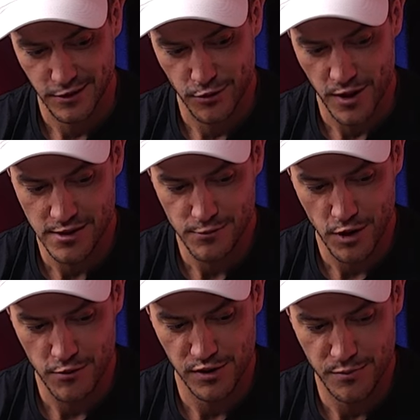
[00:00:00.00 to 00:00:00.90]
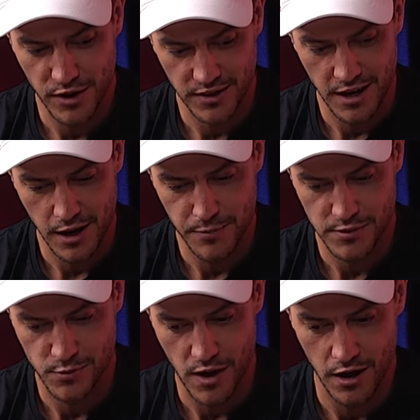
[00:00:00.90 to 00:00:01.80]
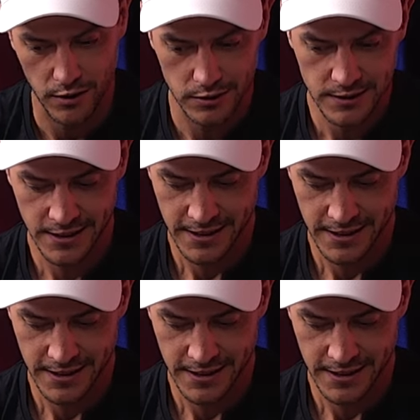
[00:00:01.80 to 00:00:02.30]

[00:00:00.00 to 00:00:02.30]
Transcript: the reason why I wanted to bring that up as well